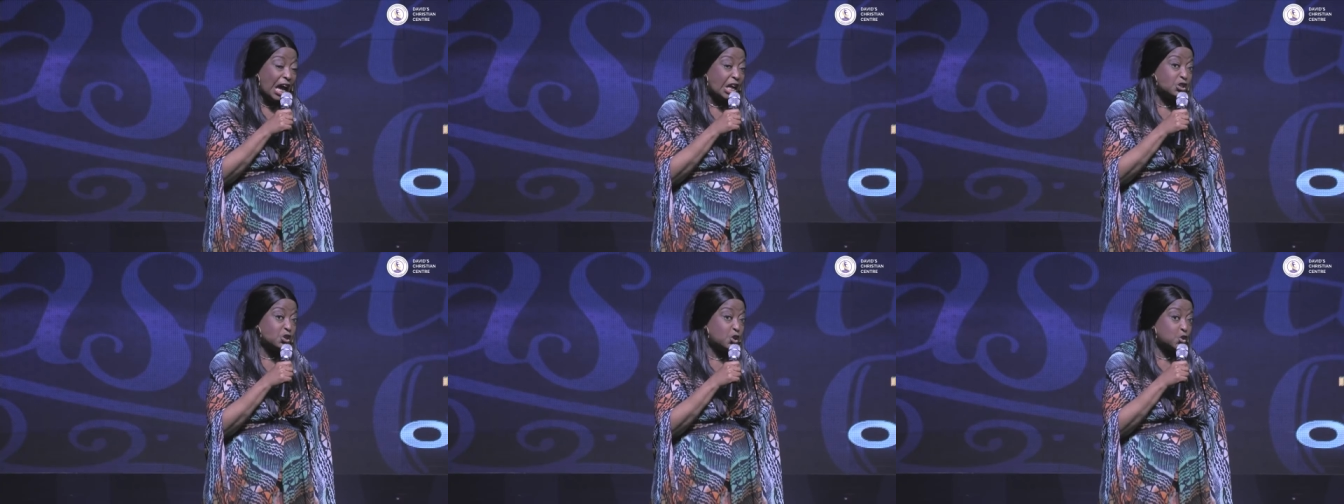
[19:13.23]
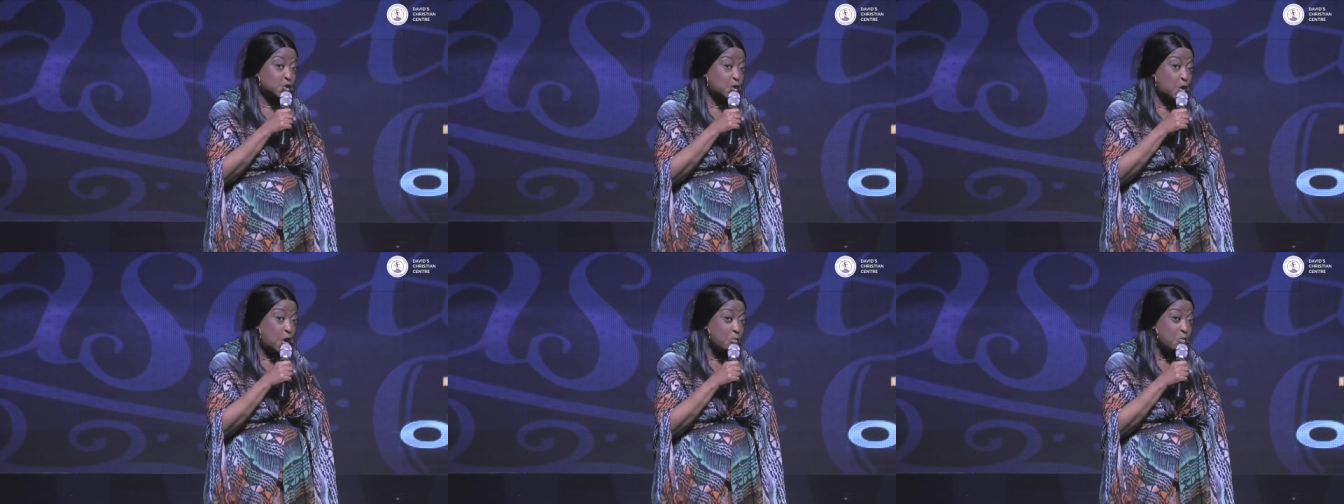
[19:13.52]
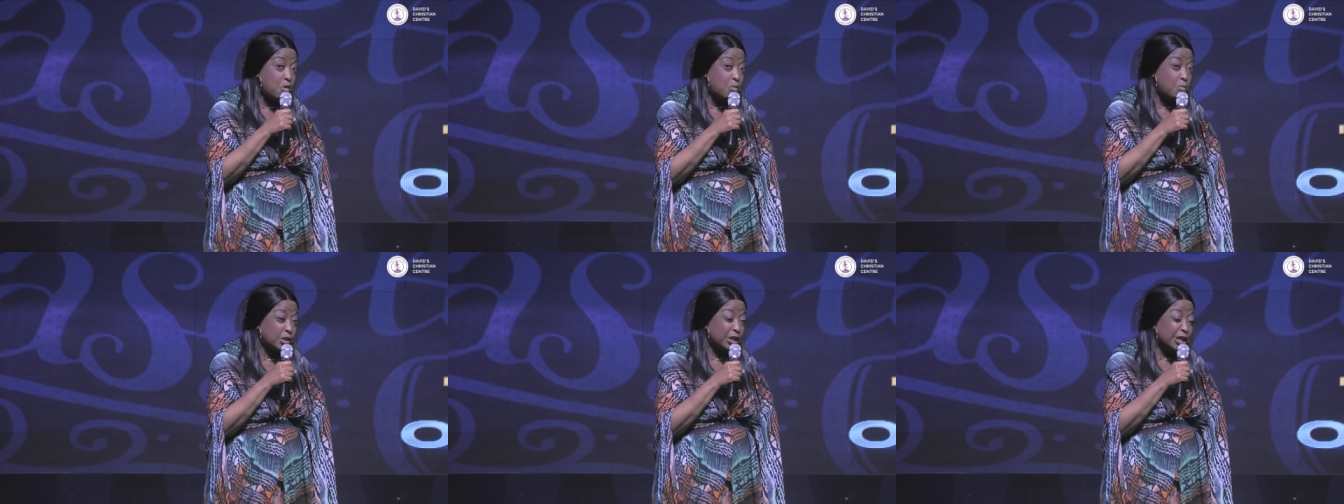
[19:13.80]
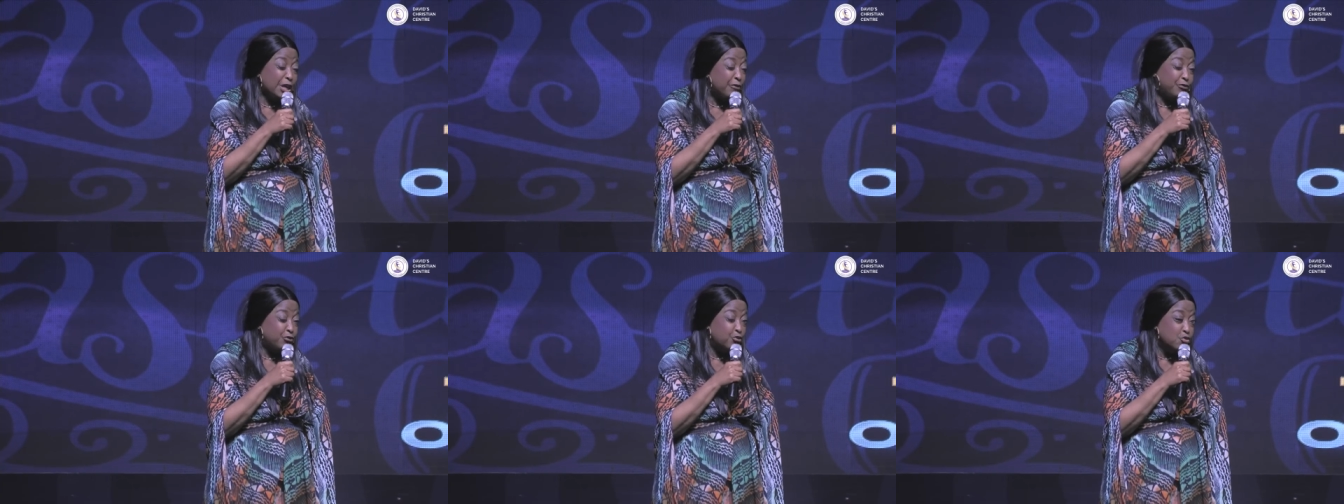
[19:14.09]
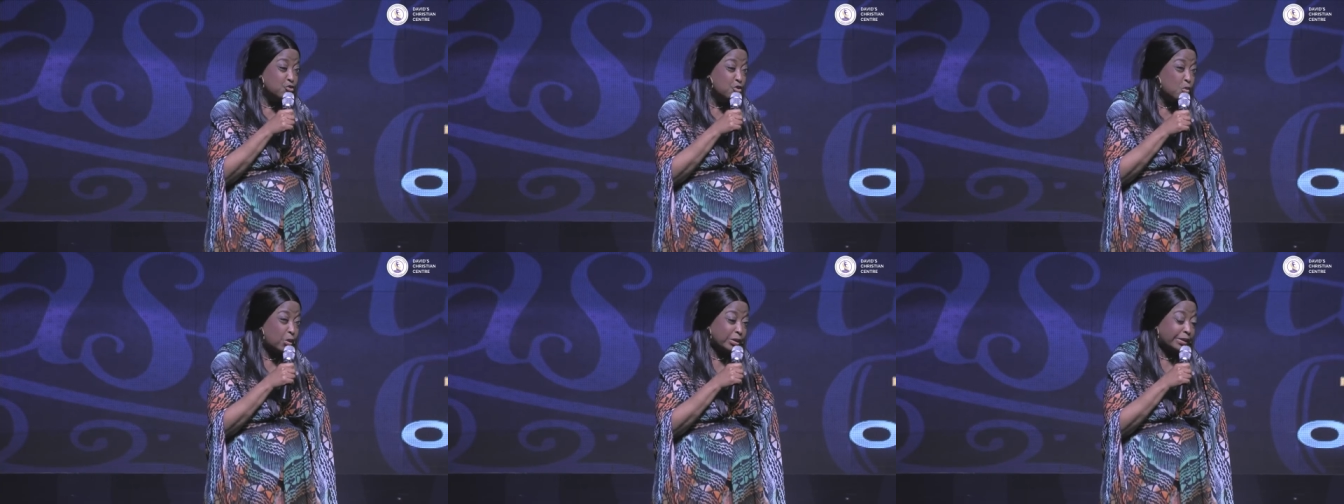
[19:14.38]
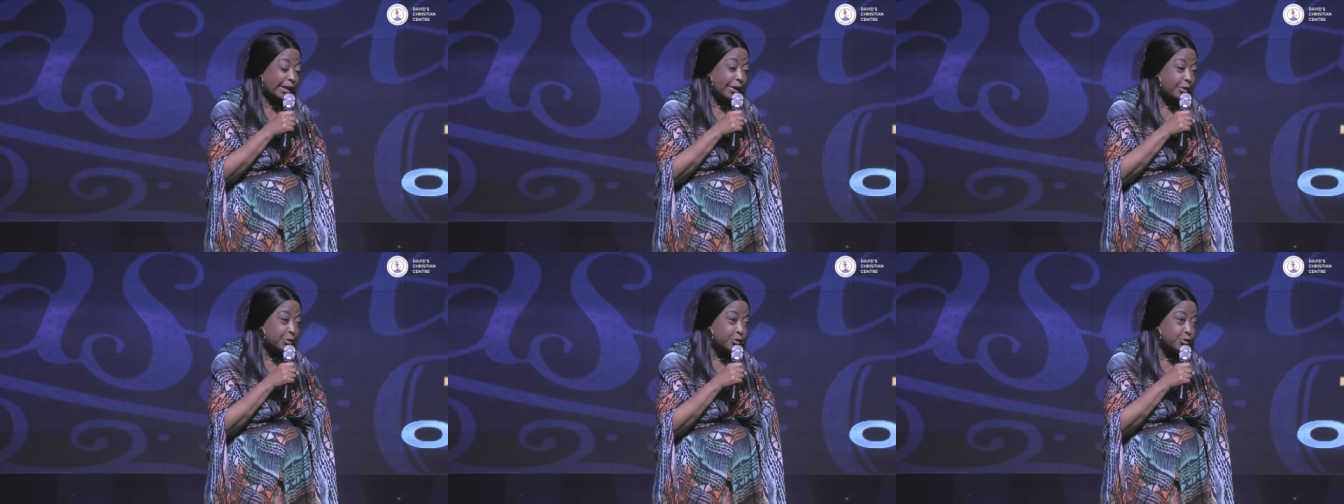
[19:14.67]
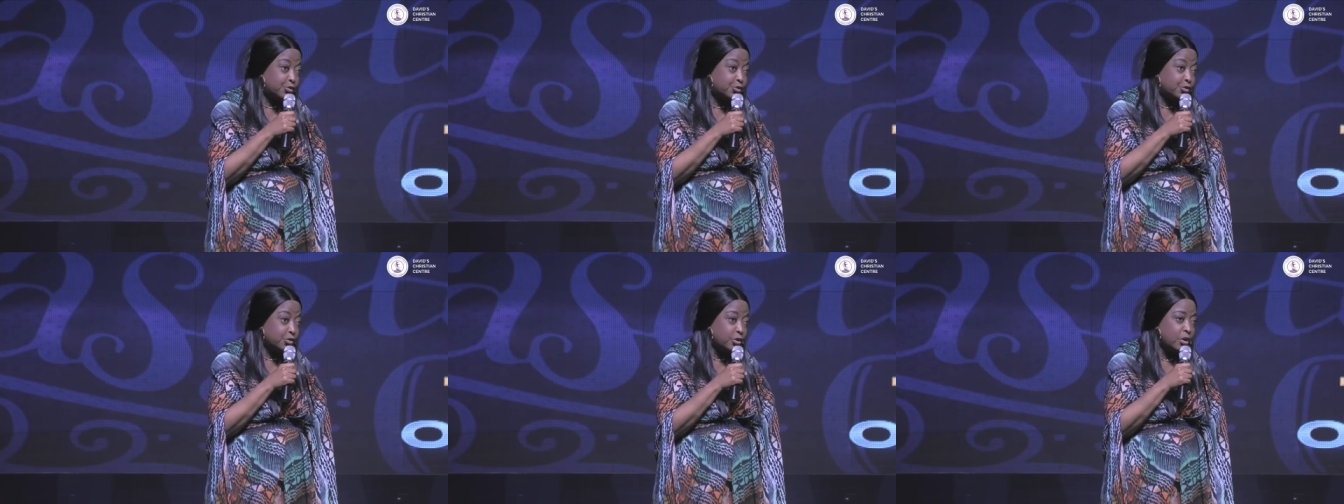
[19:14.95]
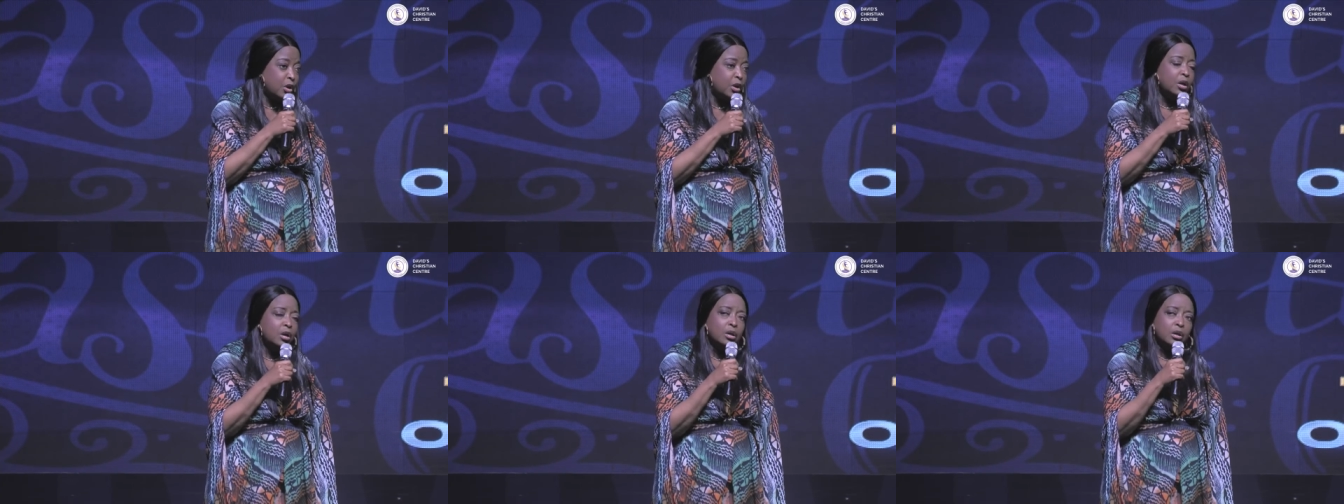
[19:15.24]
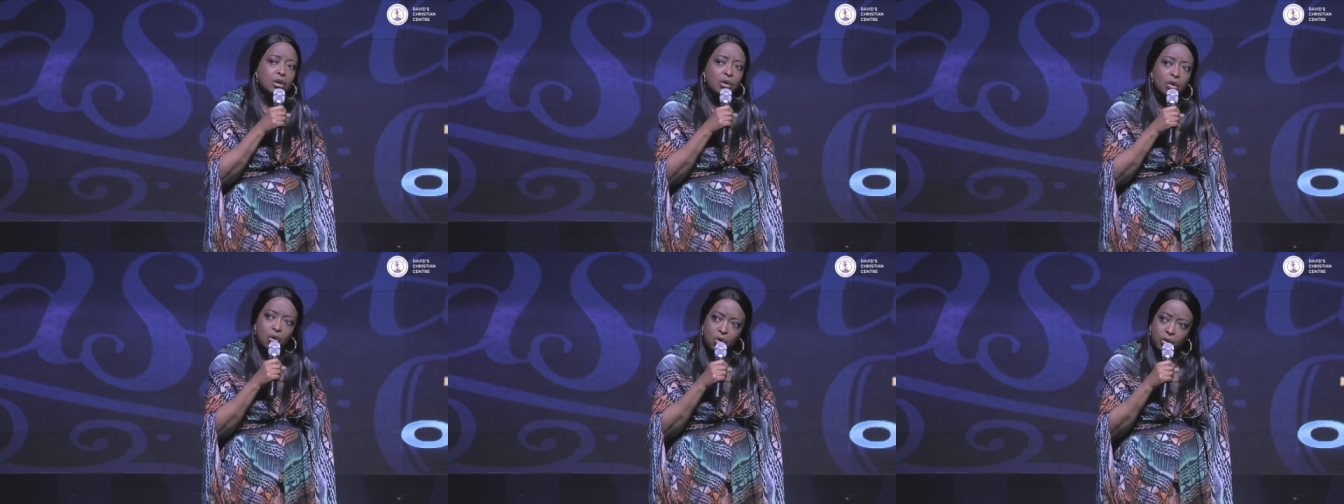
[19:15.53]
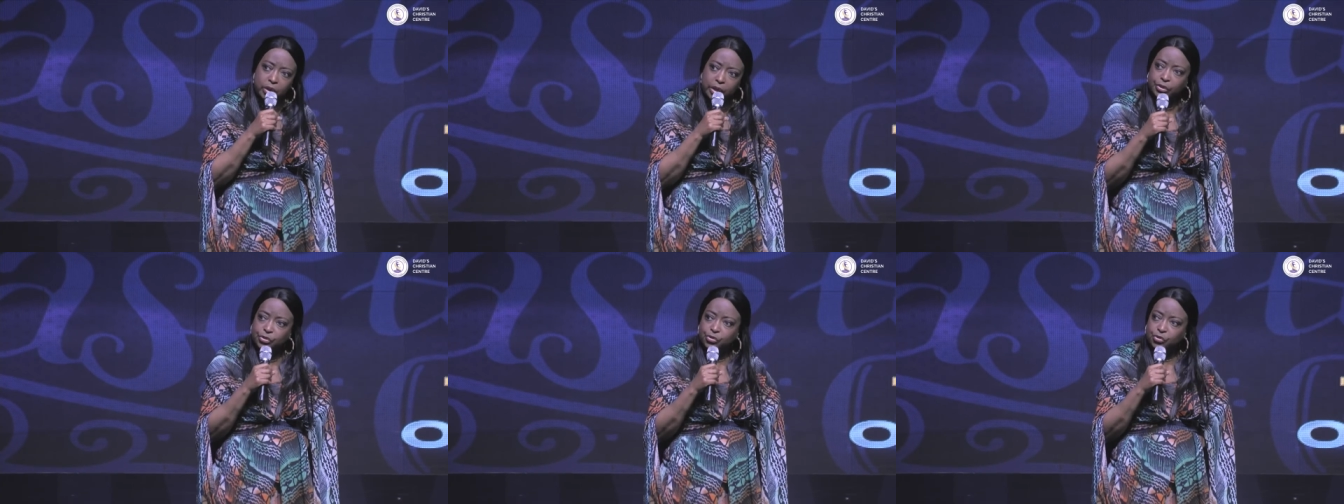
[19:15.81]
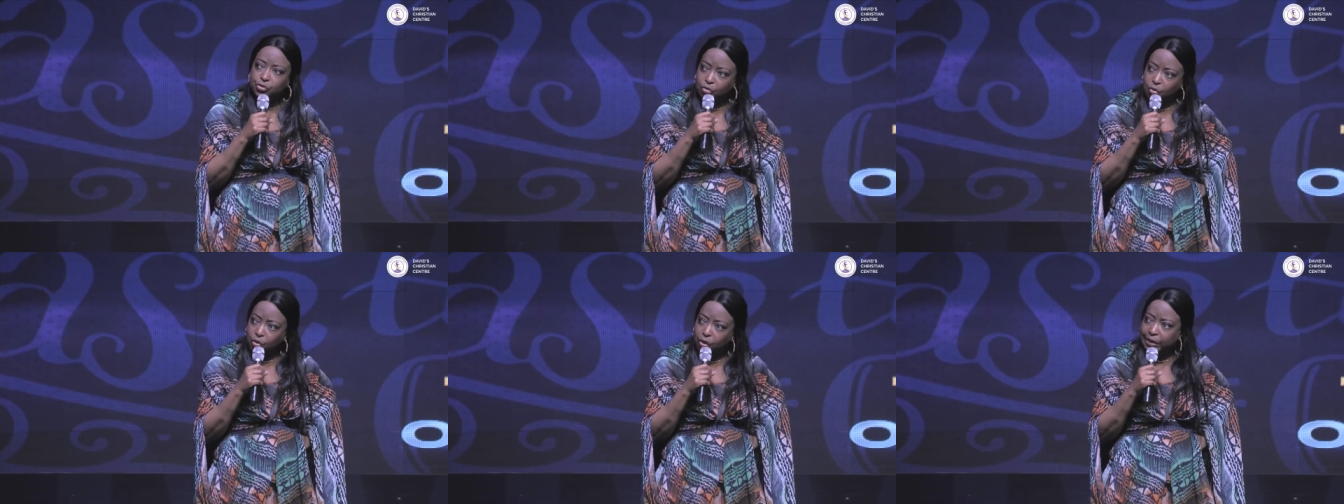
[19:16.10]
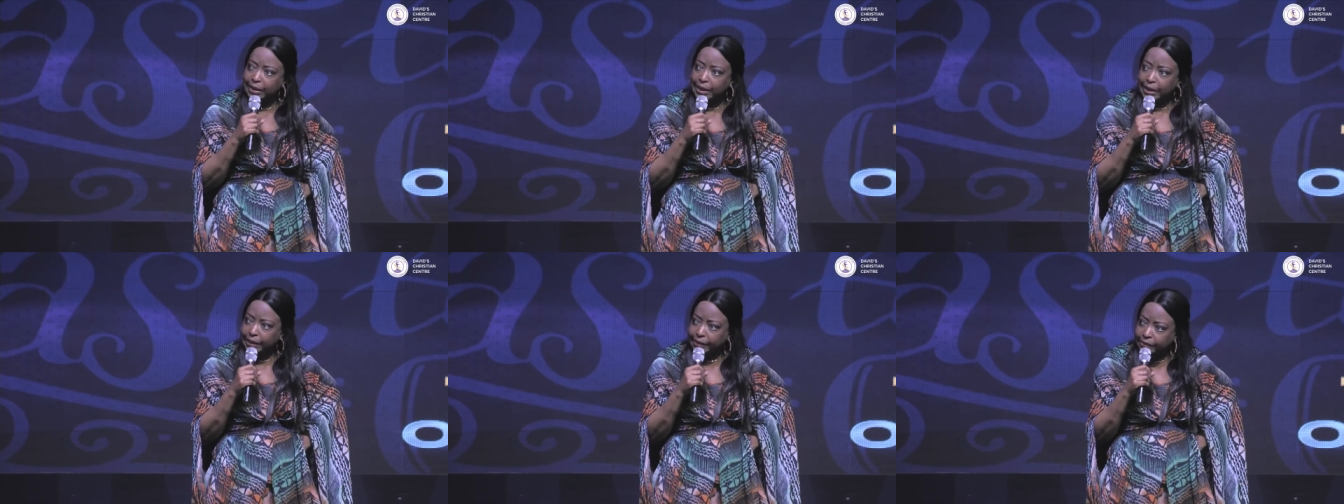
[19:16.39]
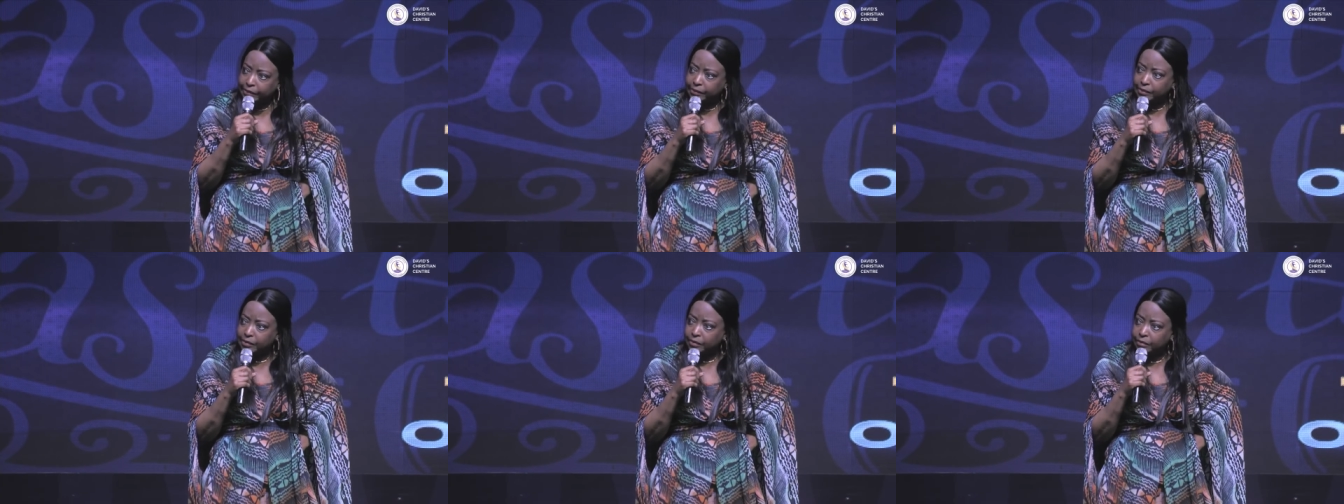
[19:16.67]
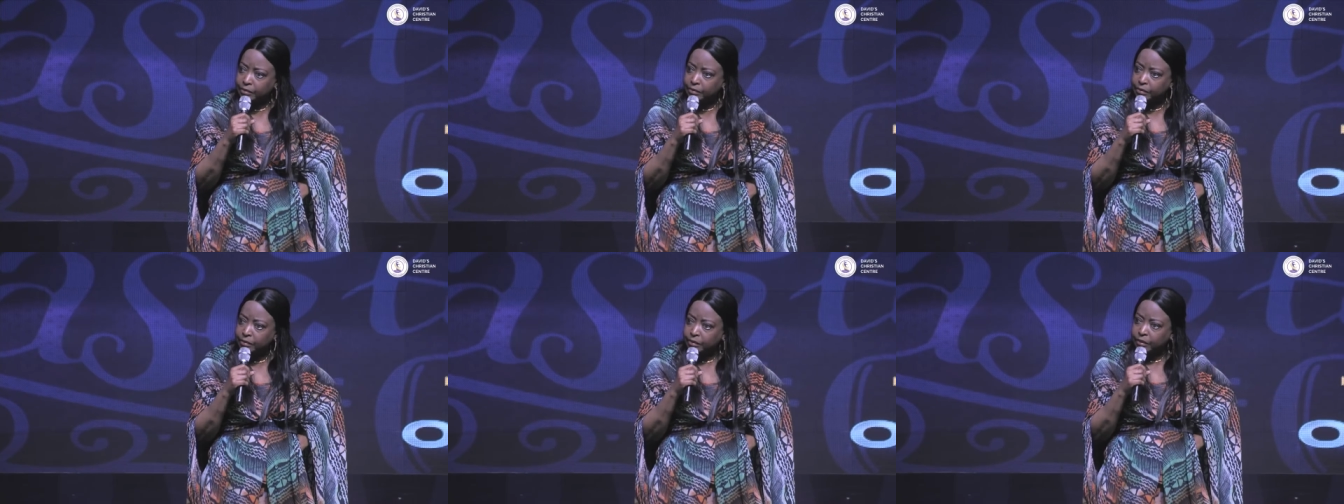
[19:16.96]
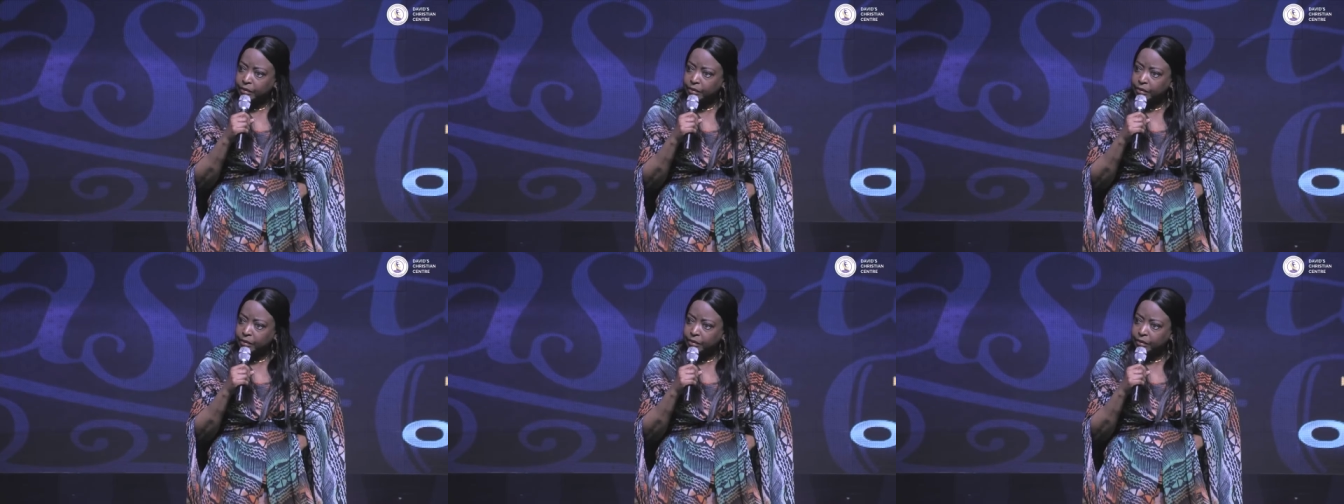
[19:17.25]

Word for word: I just come. But if you know what I go through, okay, so what next?